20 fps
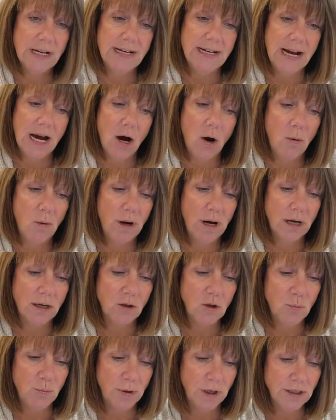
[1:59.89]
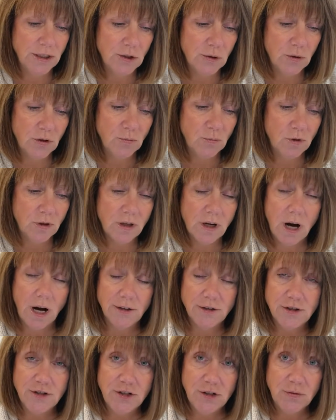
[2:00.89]
Now, a coupon code will
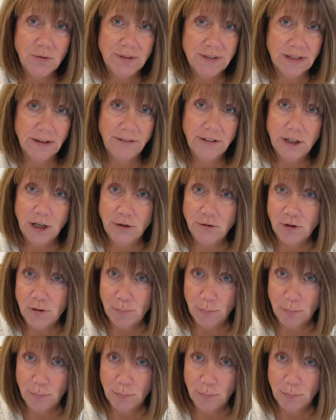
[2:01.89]
cost you 700